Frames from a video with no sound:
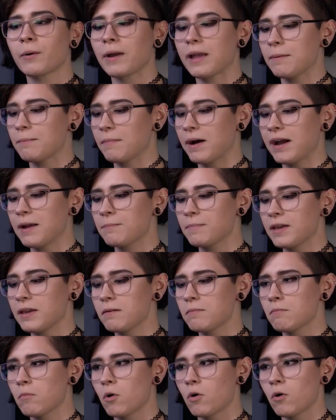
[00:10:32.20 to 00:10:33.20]
it might
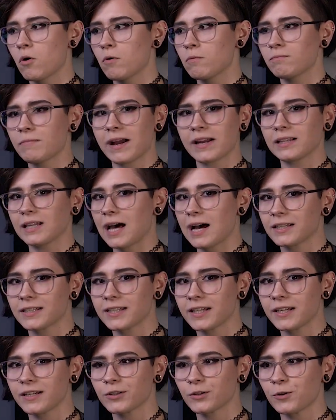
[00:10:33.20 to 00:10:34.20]
be more my
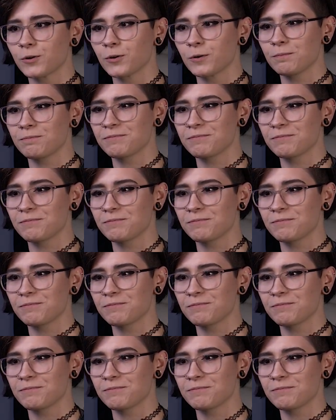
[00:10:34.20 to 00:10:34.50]
glasses or